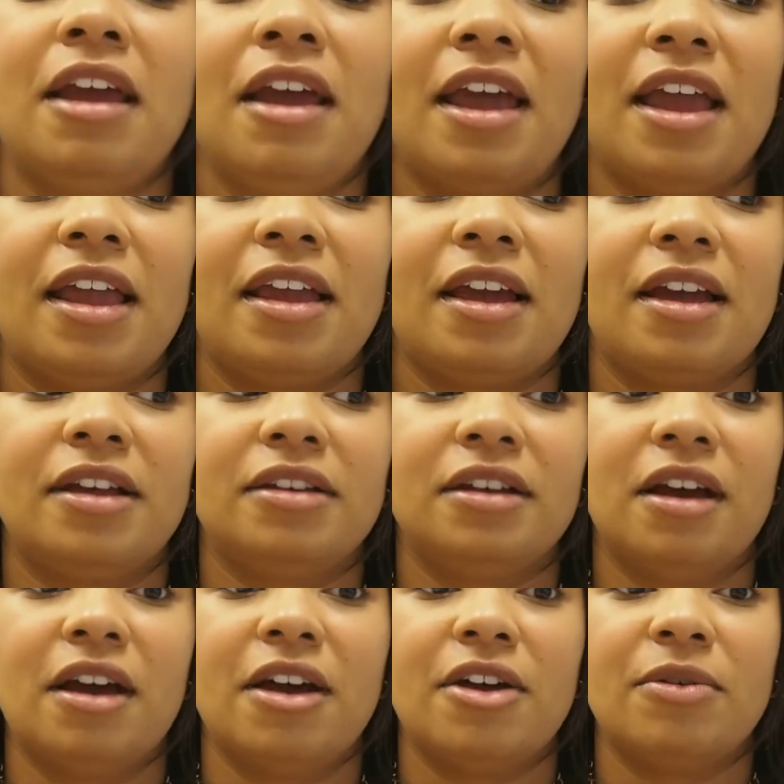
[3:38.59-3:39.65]
and
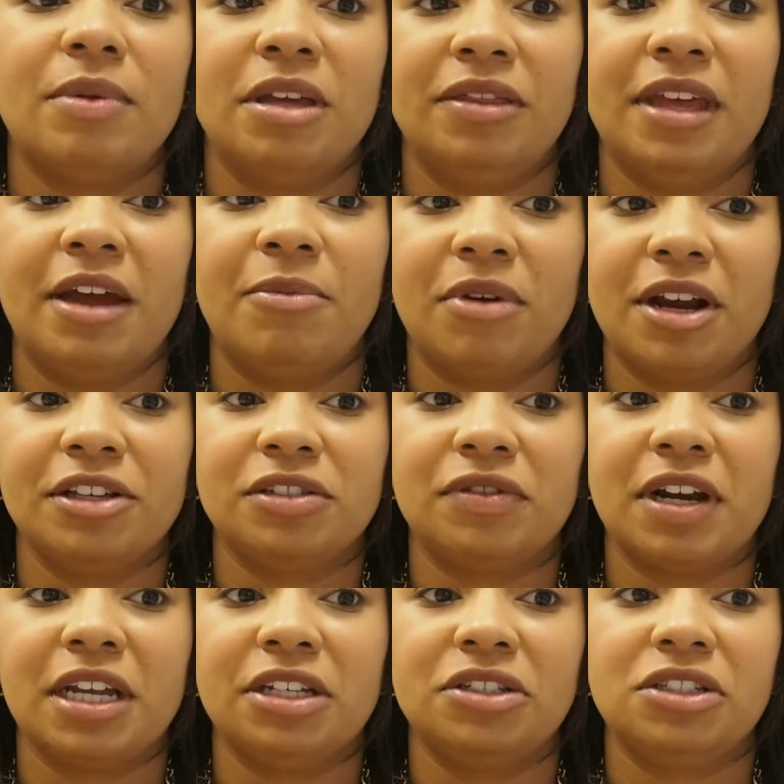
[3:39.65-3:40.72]
um, in that price
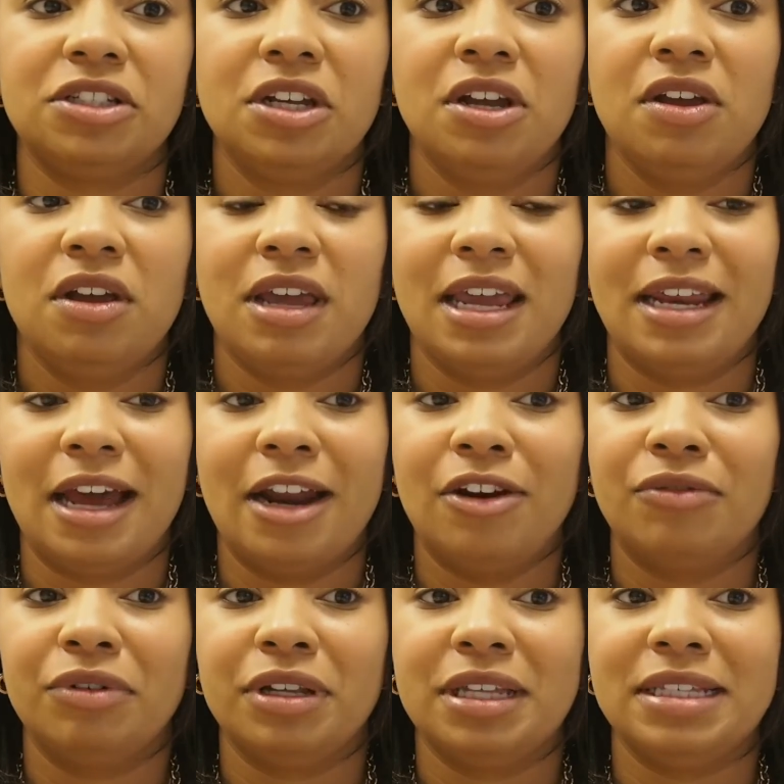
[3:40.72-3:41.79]
range. And I
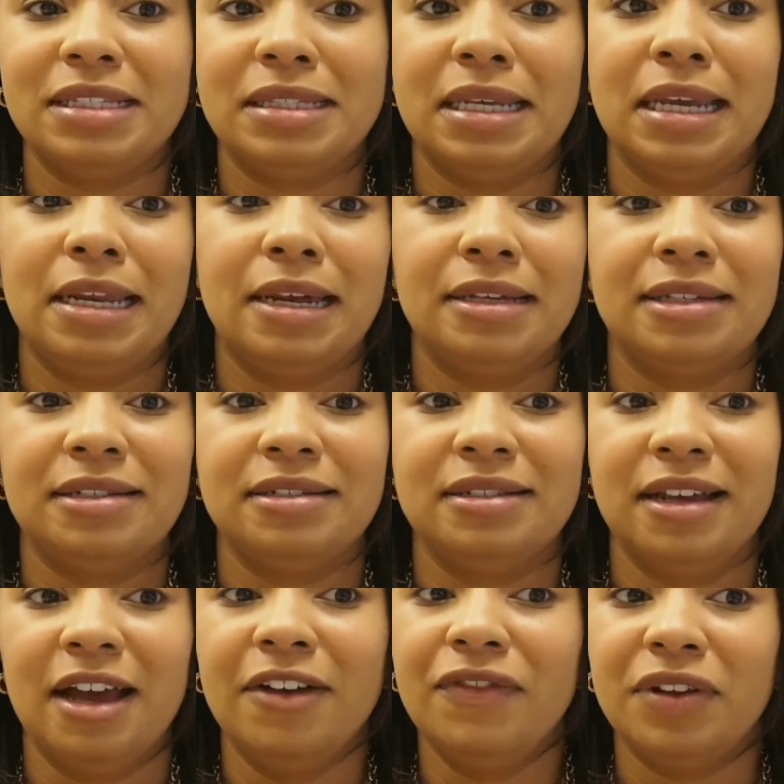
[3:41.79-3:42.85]
don't really see it as a
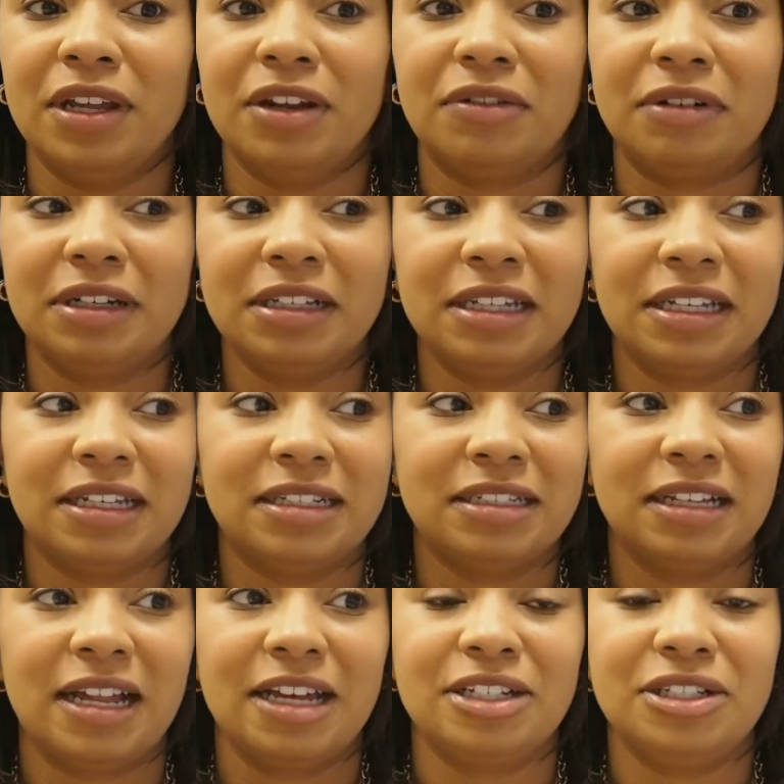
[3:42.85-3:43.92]
definite really
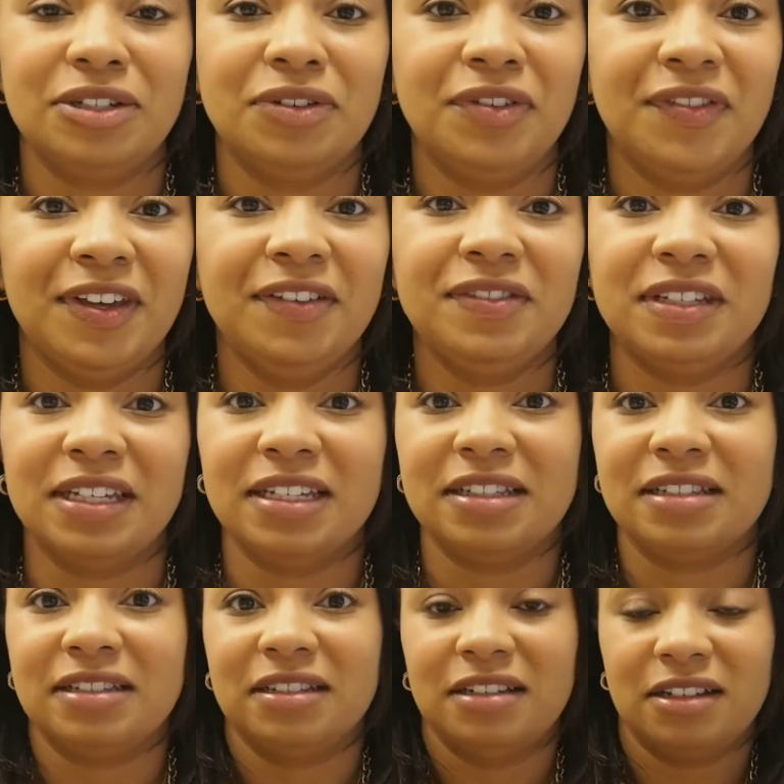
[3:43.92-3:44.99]
until like 250 and
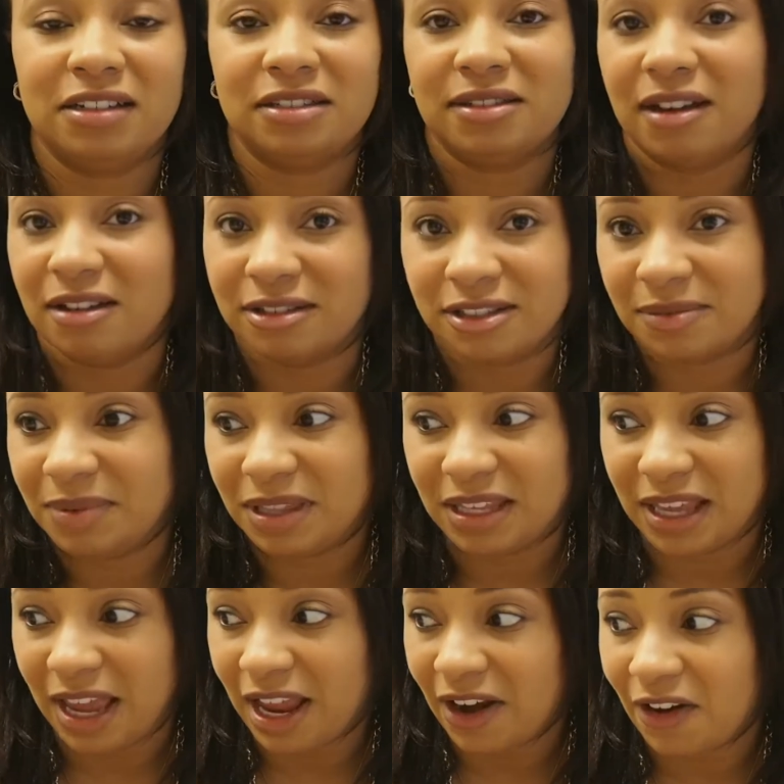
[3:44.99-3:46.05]
still it's tossed up in
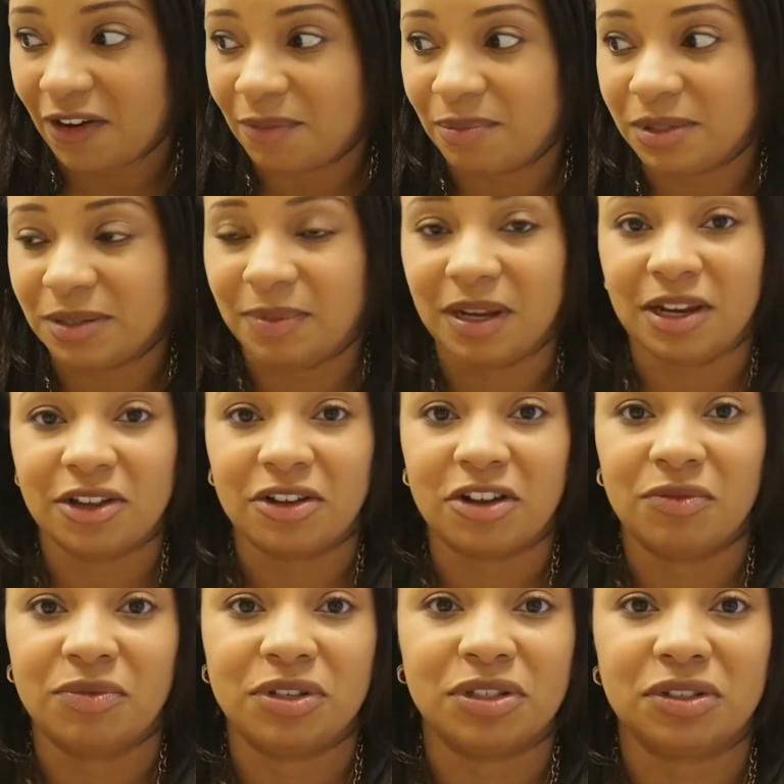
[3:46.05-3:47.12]
the air depending
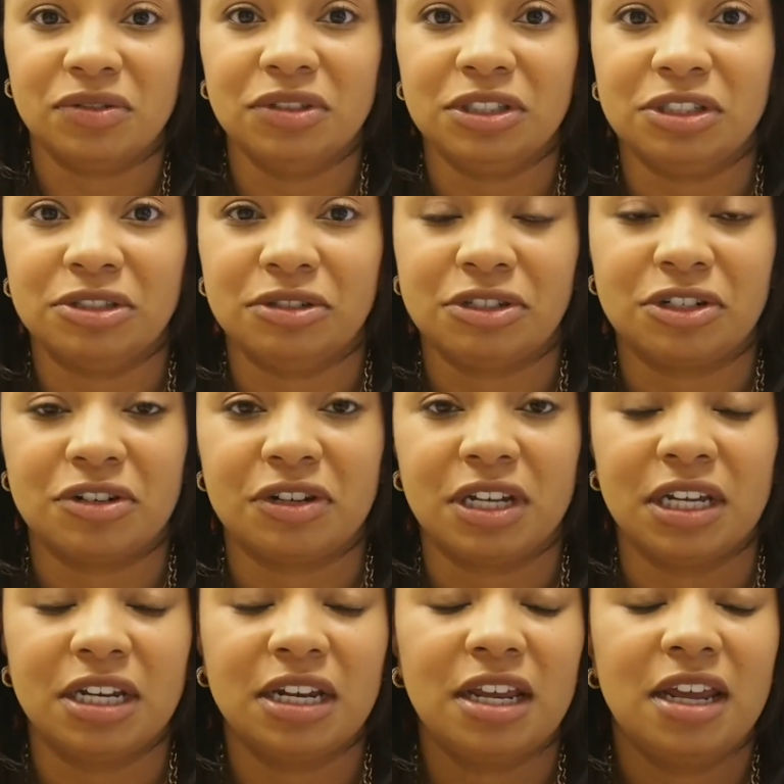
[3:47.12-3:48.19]
on what school district you're in.